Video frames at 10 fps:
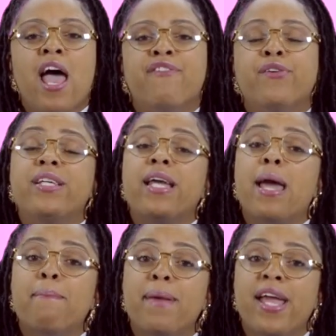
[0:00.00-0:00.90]
If you
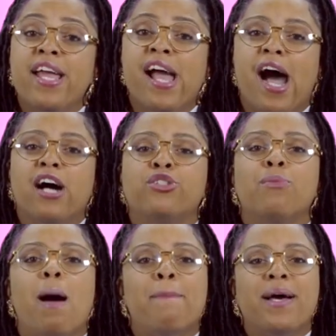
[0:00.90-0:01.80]
DM me, I'll do
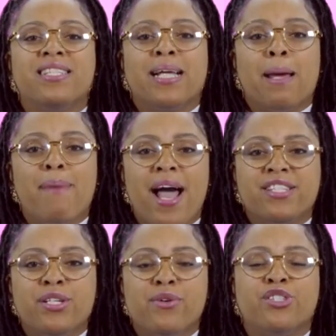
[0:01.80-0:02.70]
my best to get back
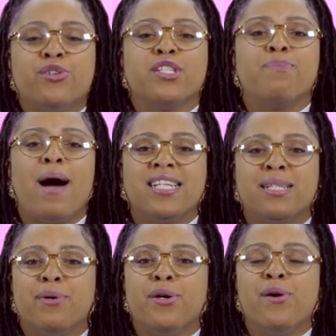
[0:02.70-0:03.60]
to you as soon as
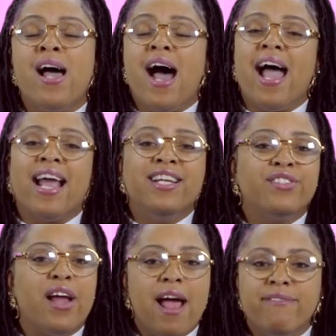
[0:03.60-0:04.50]
possible. I
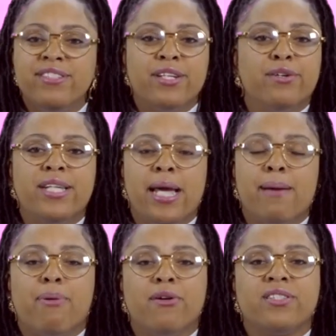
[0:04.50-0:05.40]
answer every single
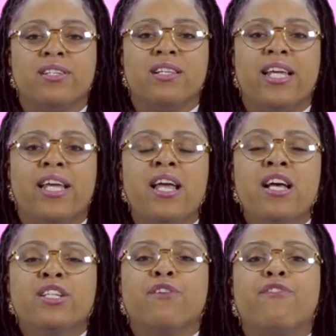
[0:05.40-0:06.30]
DM personally,
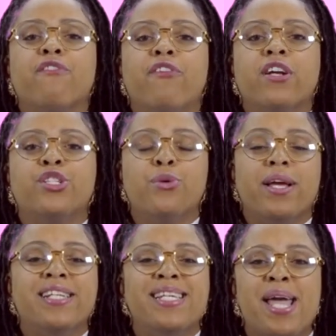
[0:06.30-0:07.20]
so feel free to shoot
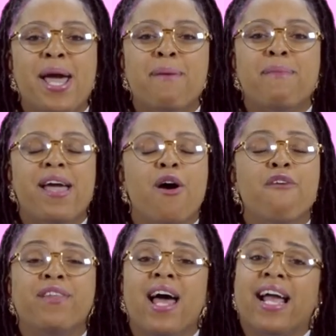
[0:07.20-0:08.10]
me a DM, and
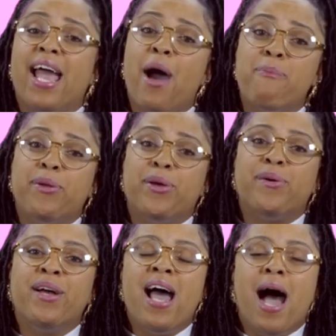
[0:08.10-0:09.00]
hopefully I can help
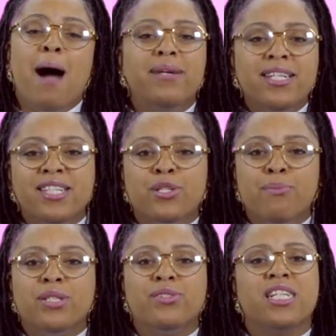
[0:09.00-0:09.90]
you. I'm DJ Too
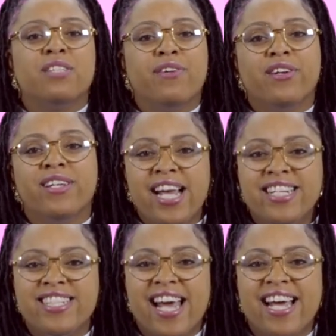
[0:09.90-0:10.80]
Much with Six Figure
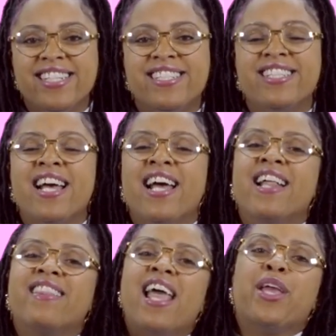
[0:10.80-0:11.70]
DJs.
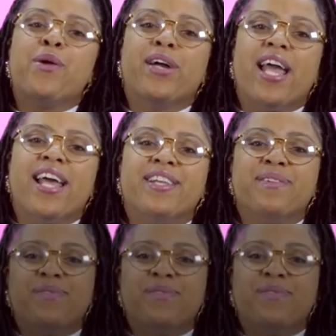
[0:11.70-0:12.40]
Thank you again.